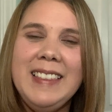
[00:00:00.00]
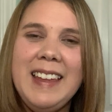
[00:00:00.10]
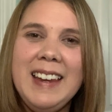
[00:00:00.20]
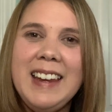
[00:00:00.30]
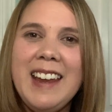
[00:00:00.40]

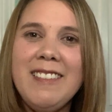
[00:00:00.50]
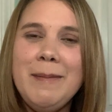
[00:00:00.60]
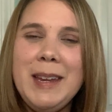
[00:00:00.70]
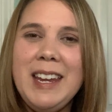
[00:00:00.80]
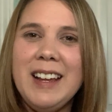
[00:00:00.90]
they gave
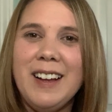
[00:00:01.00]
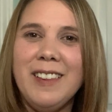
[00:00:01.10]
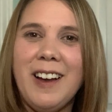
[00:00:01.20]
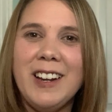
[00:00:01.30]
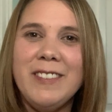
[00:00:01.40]
me a
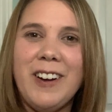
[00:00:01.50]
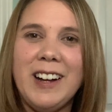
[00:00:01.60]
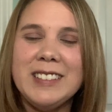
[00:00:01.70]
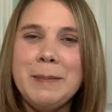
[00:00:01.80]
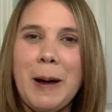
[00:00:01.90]
lot of
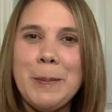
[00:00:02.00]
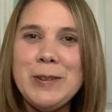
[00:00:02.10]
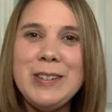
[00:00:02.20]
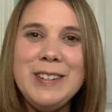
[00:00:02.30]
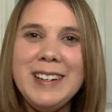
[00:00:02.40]
awesome
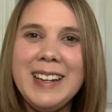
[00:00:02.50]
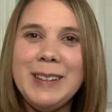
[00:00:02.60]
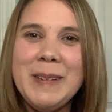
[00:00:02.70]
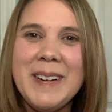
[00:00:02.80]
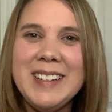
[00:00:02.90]

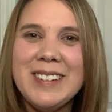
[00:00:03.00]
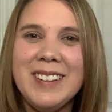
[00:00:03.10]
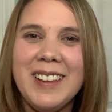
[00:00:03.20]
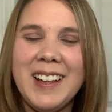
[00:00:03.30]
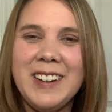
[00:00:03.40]
opportunities. We went to
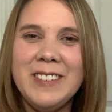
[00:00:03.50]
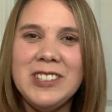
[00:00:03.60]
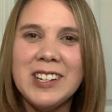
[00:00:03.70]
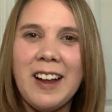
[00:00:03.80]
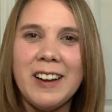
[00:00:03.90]
a lot
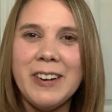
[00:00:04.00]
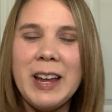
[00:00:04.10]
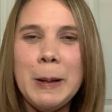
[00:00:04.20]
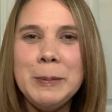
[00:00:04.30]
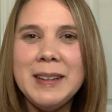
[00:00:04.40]
of Chicago
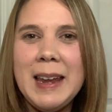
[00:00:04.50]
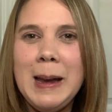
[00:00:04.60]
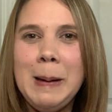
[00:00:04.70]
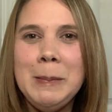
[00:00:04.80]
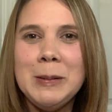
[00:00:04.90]
Cubs
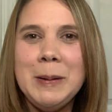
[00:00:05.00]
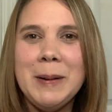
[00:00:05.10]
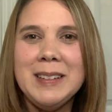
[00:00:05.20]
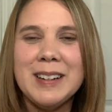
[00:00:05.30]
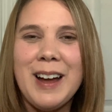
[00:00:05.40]
games. We
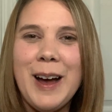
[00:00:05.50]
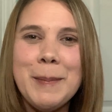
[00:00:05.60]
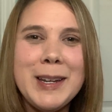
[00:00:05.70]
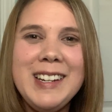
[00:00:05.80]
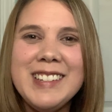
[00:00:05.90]
went to
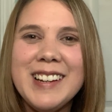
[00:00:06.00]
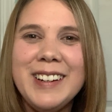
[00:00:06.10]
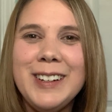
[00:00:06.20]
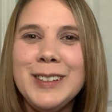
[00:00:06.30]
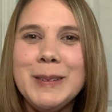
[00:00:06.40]
comedy
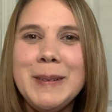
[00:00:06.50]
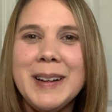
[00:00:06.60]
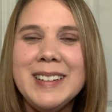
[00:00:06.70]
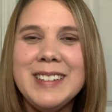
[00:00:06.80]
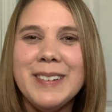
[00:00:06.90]
shows. We
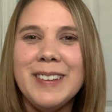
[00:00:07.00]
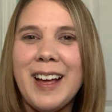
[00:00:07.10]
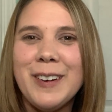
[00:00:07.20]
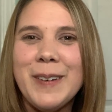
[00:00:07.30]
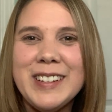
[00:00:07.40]
went to a
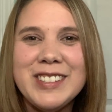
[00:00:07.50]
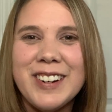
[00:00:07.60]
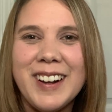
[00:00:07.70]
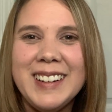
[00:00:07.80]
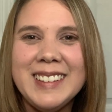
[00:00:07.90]
lot of
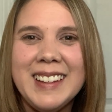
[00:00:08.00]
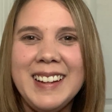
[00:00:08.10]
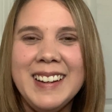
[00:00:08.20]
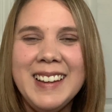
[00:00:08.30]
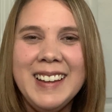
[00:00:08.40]
restaurants,
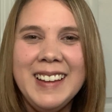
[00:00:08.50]
and